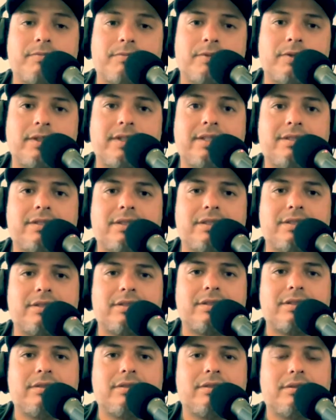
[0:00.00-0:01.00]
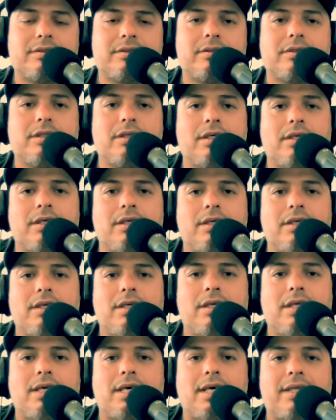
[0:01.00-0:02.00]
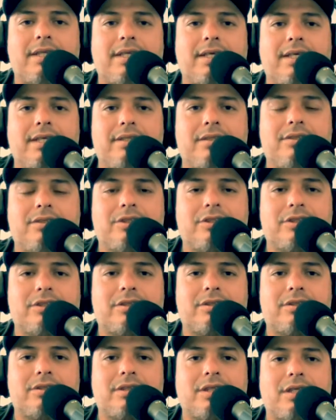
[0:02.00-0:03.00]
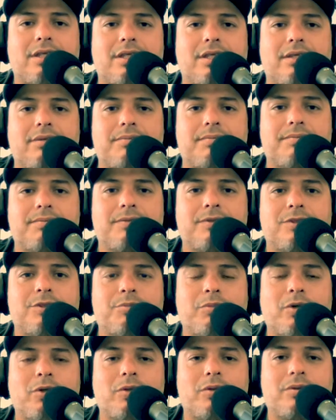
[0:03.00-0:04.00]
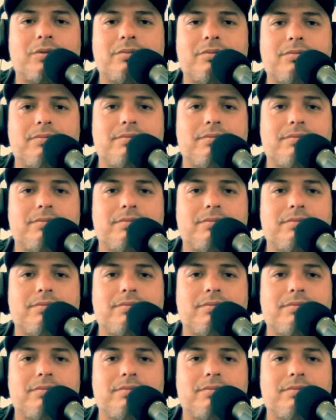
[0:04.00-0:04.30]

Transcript: this instance, I didn't just, uh, smoke